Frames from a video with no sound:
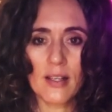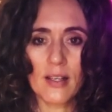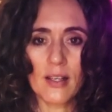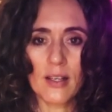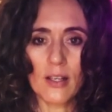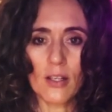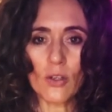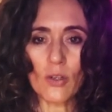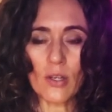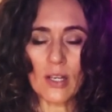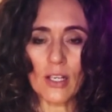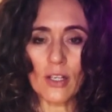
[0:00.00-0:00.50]

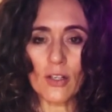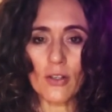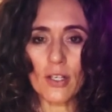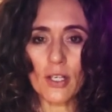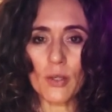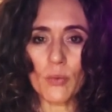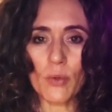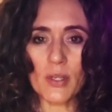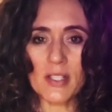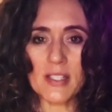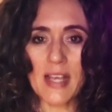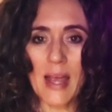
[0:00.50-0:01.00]
You can look at
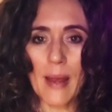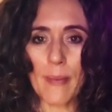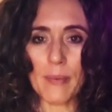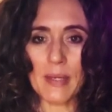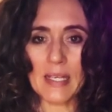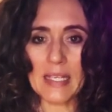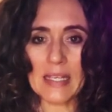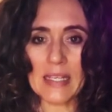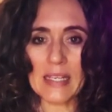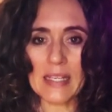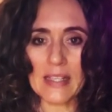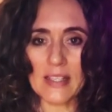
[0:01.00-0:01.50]
what's
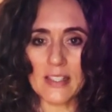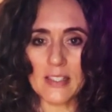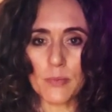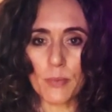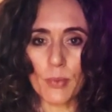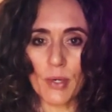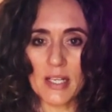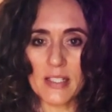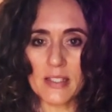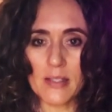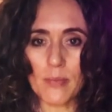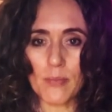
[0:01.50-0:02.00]
happening in this
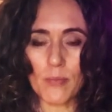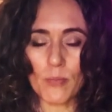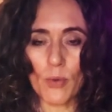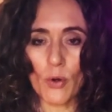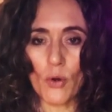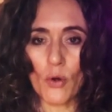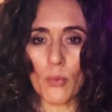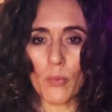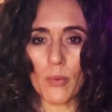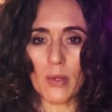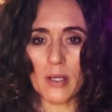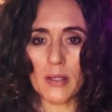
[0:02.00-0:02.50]
present
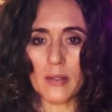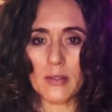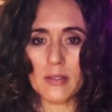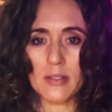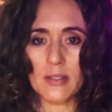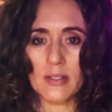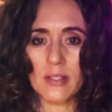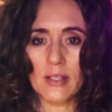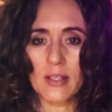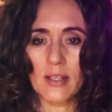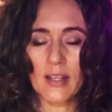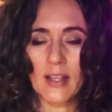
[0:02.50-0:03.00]
moment
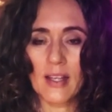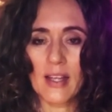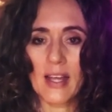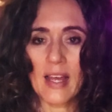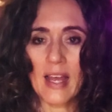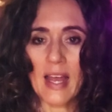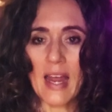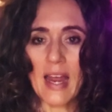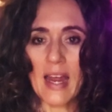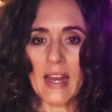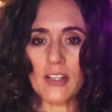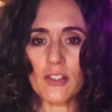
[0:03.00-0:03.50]

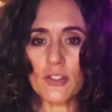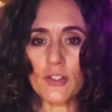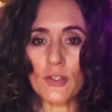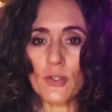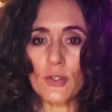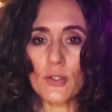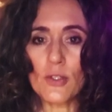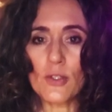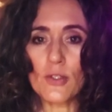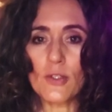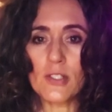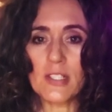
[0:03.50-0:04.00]
and
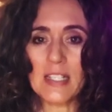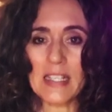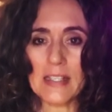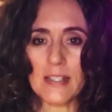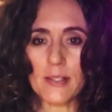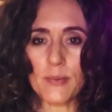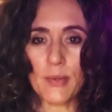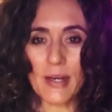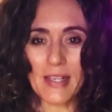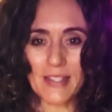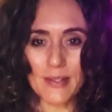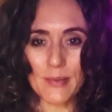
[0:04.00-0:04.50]
choose in this
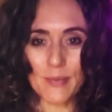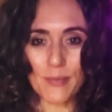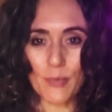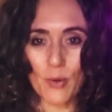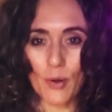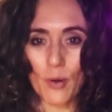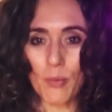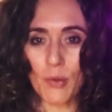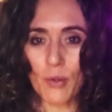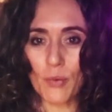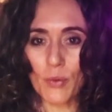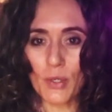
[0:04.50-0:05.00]
present
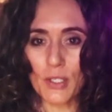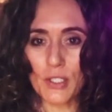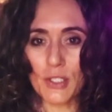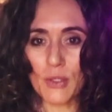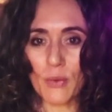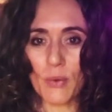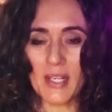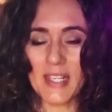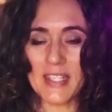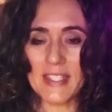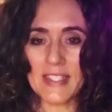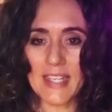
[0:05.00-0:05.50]
moment what you
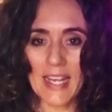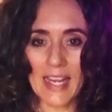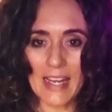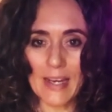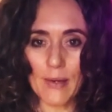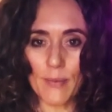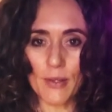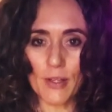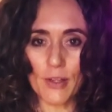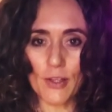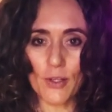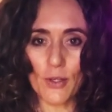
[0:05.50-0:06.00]
want to take
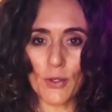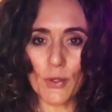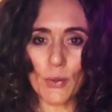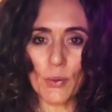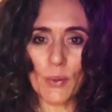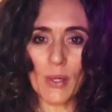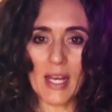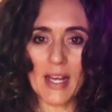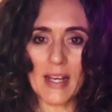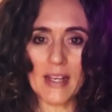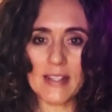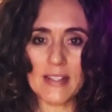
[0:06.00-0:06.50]
with you
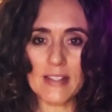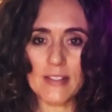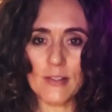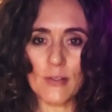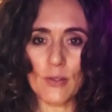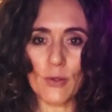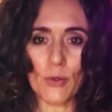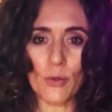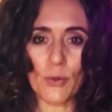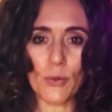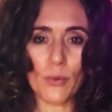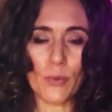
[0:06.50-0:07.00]
as
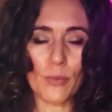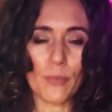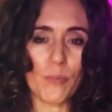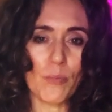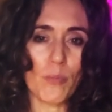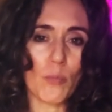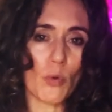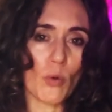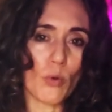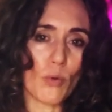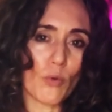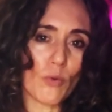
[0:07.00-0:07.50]
you
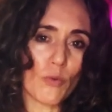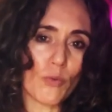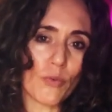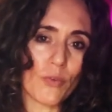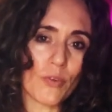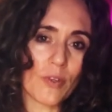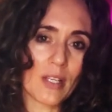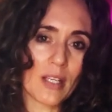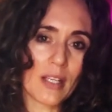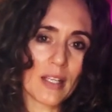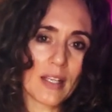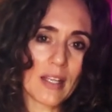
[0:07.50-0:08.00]
move
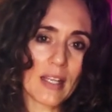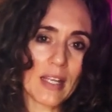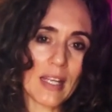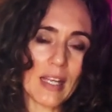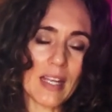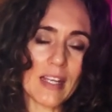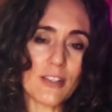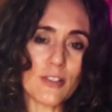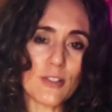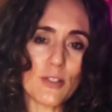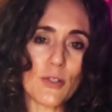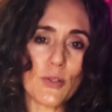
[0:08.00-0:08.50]

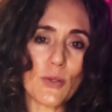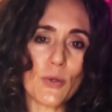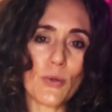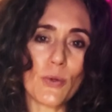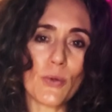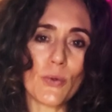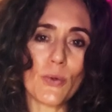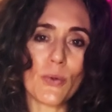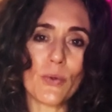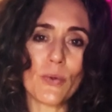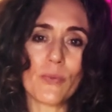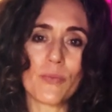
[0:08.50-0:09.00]

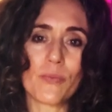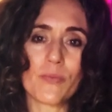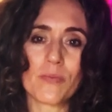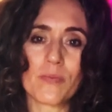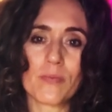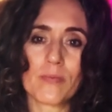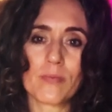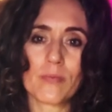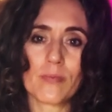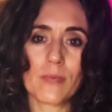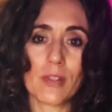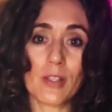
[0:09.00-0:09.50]
into
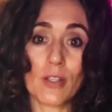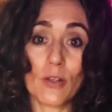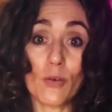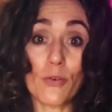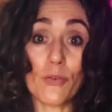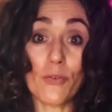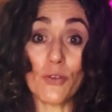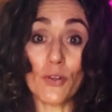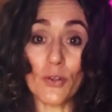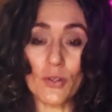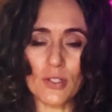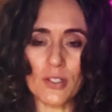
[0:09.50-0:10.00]
your
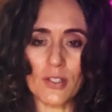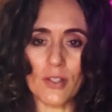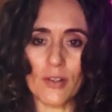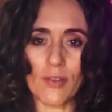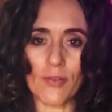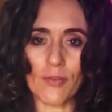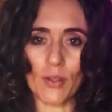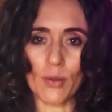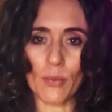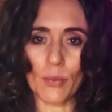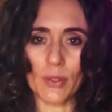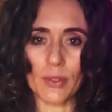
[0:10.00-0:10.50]
future, if
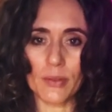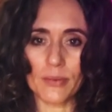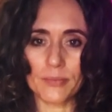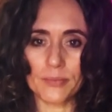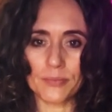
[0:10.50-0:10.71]
you will,